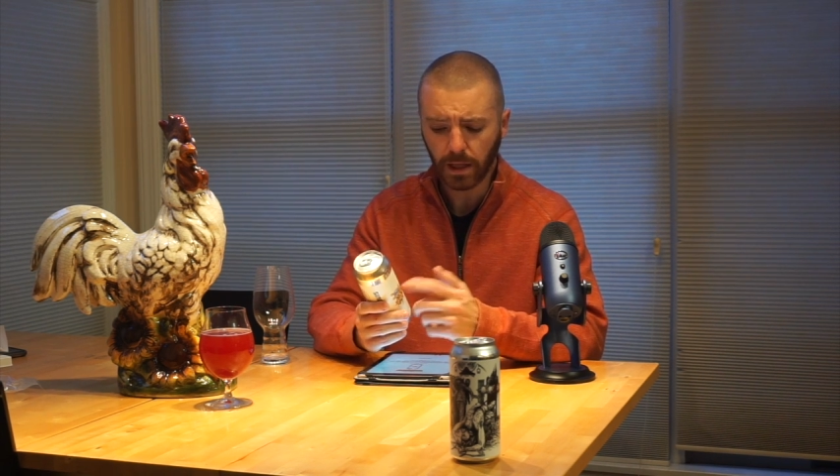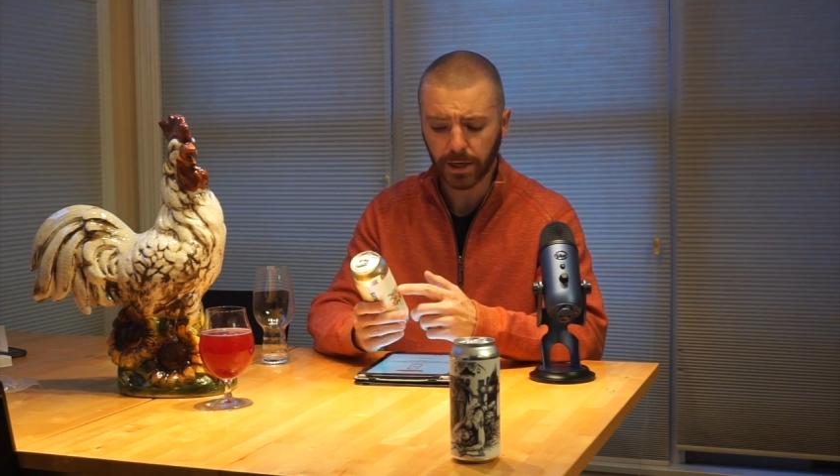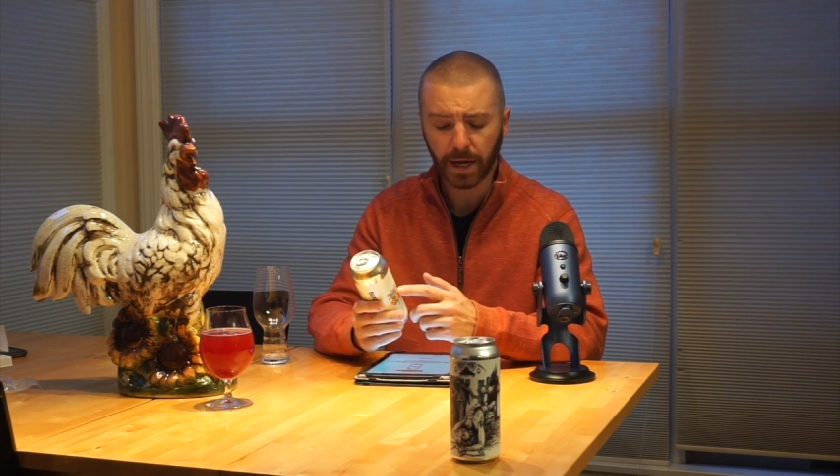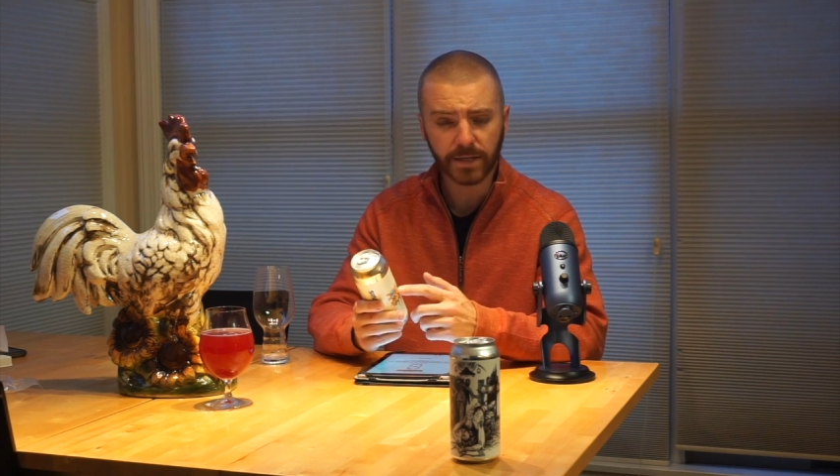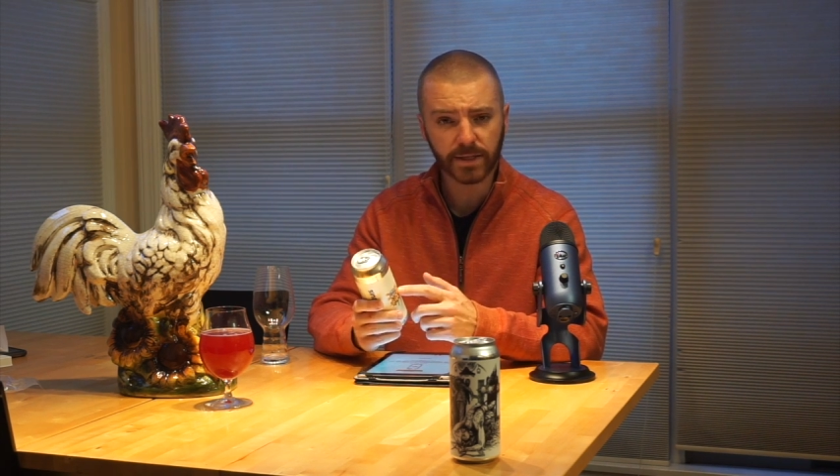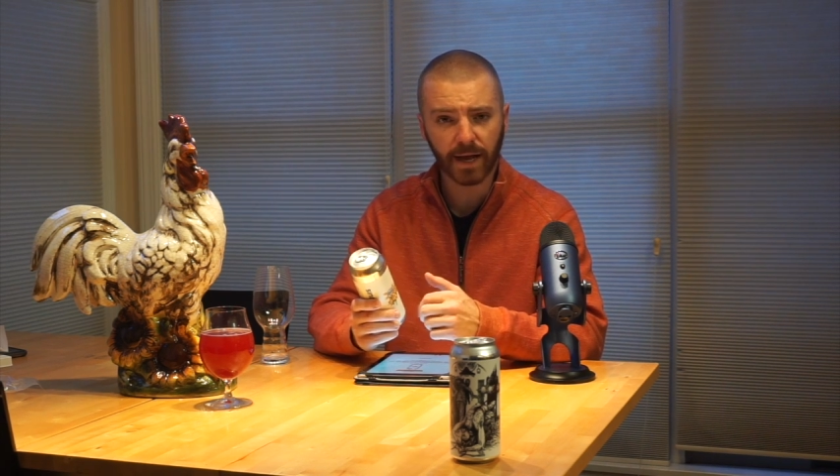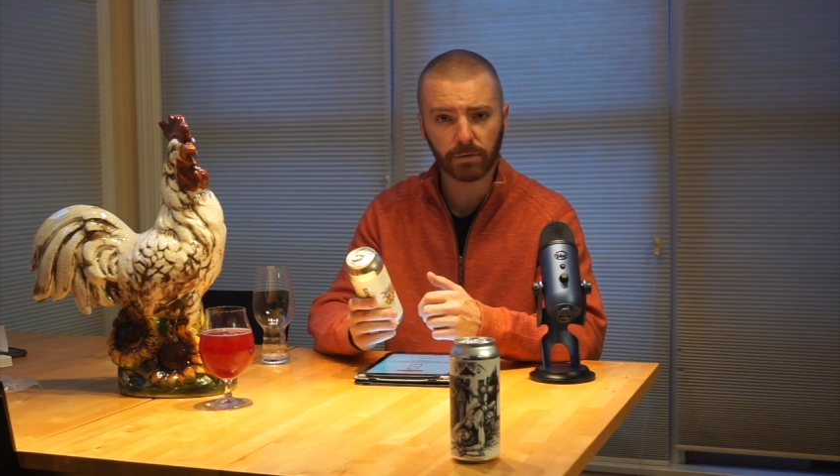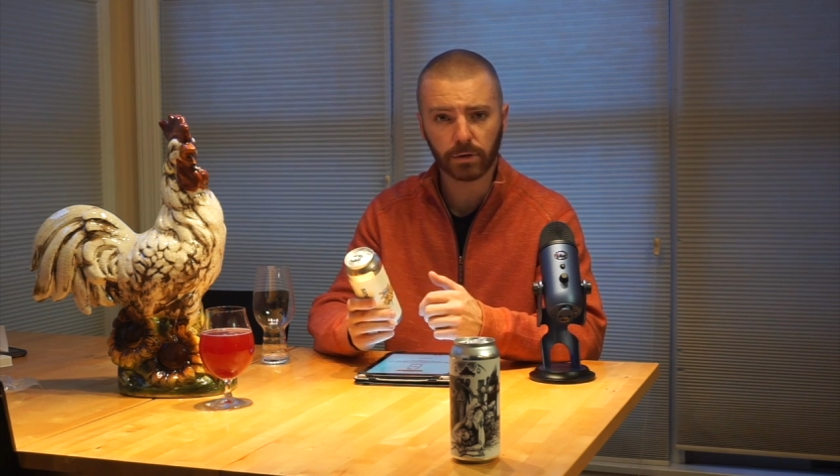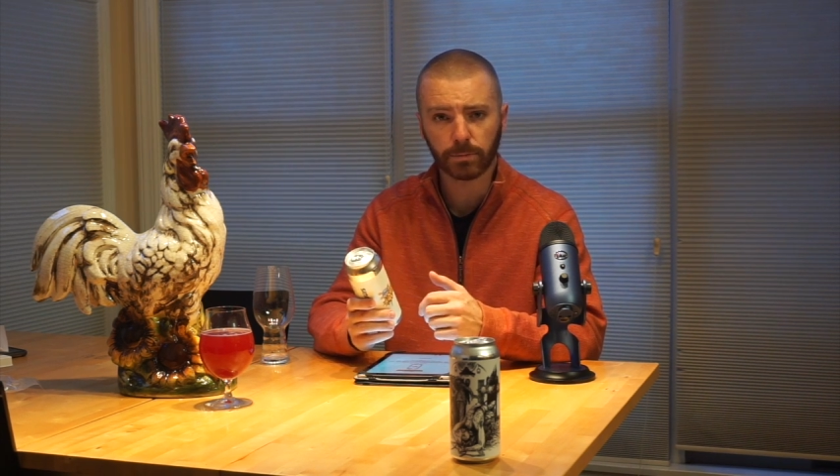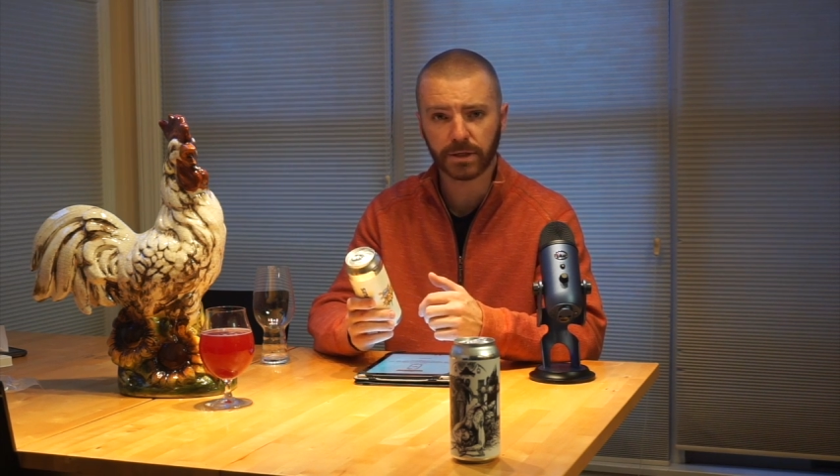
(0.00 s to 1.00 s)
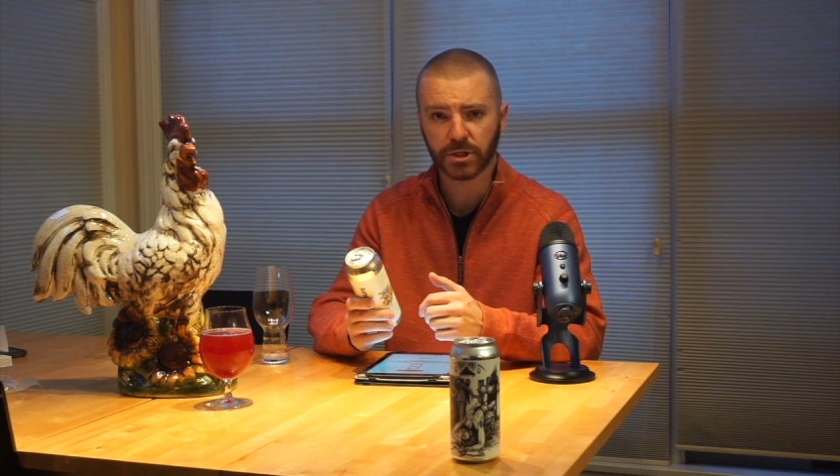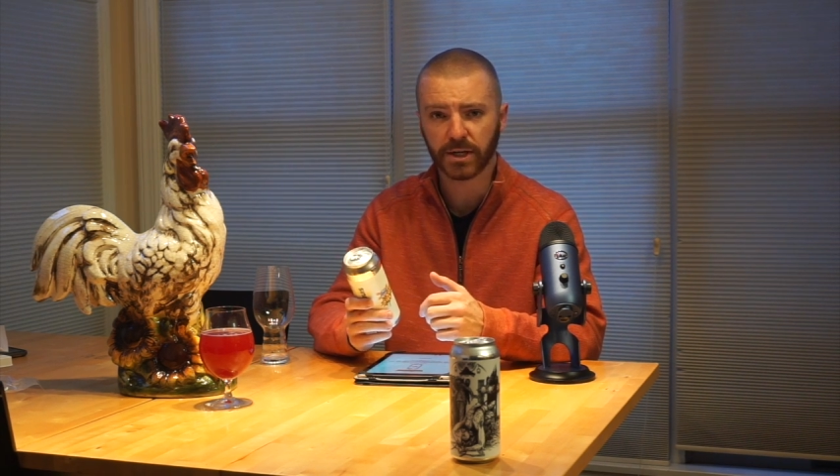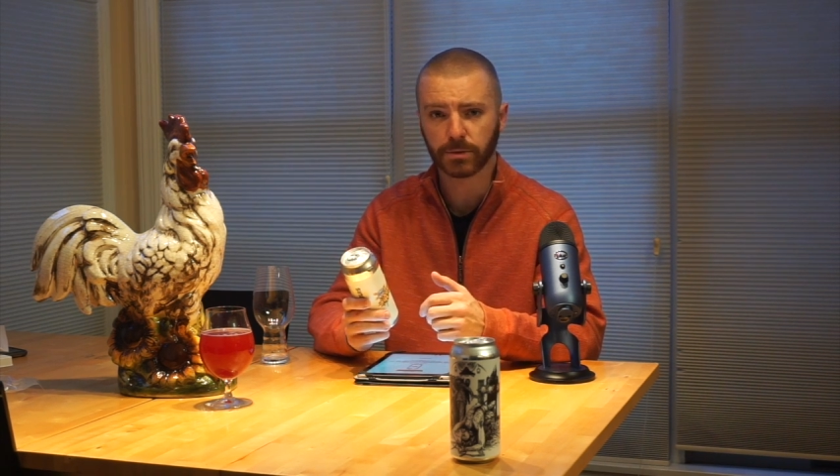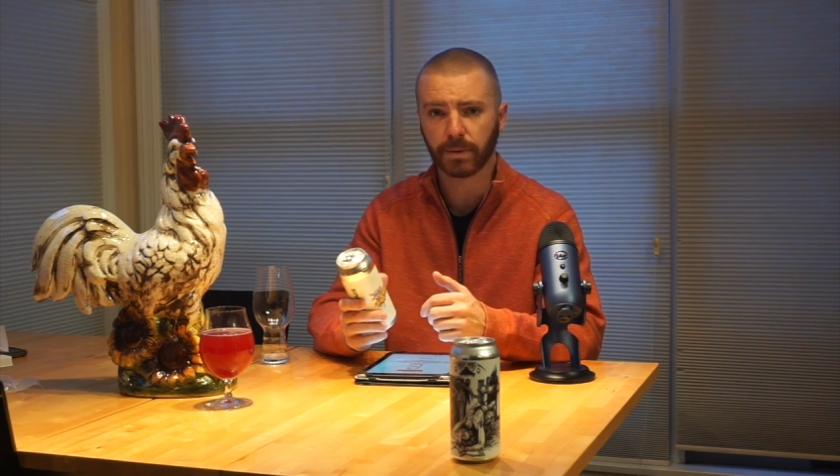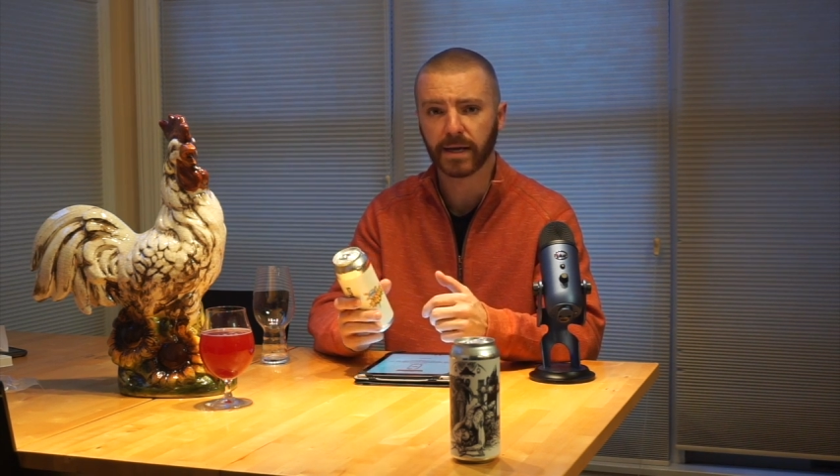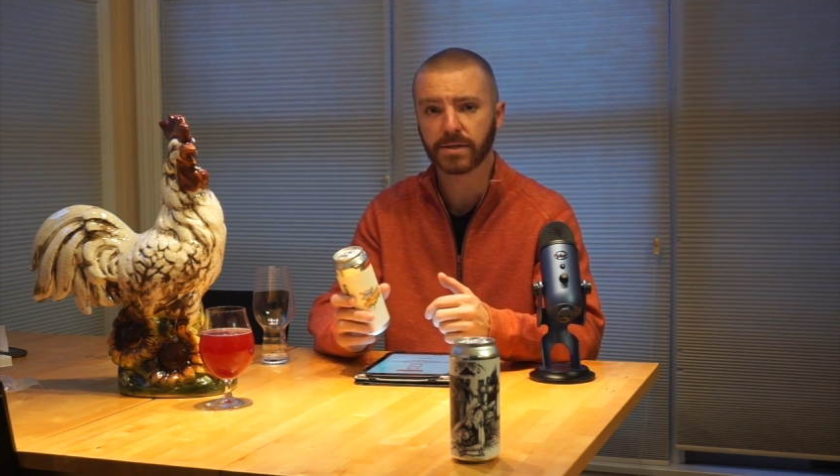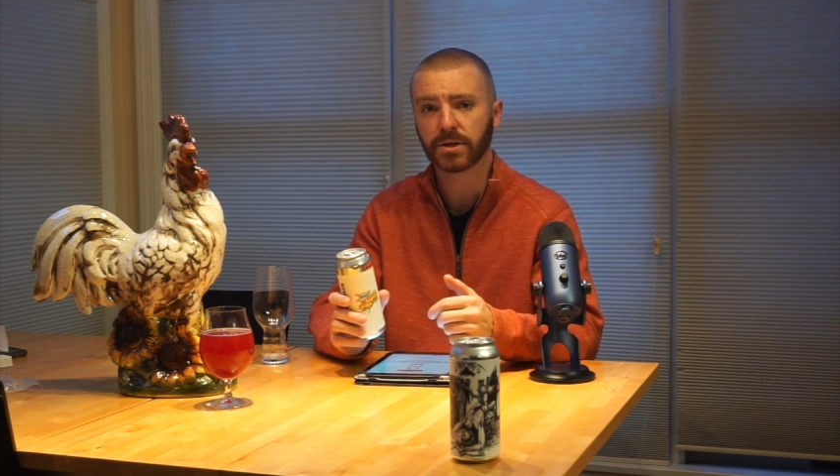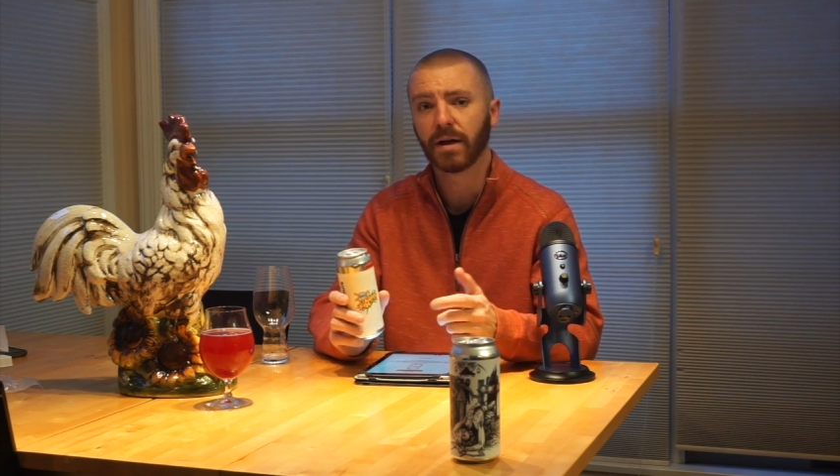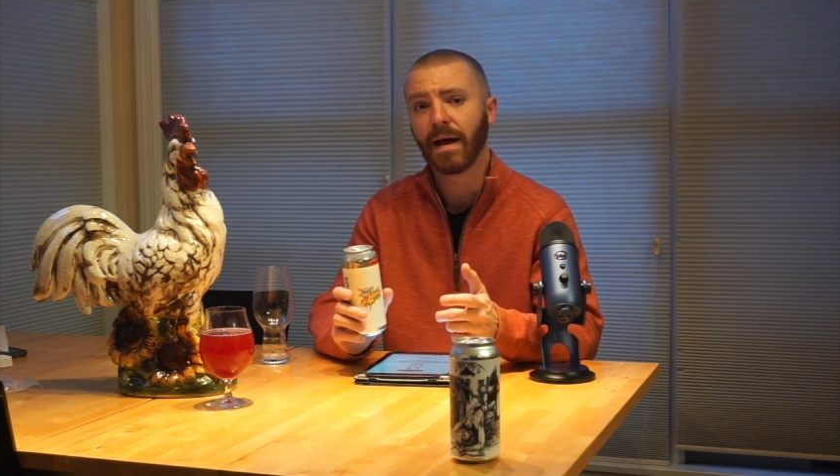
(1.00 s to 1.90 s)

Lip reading: Nice to have a little bit change of pace.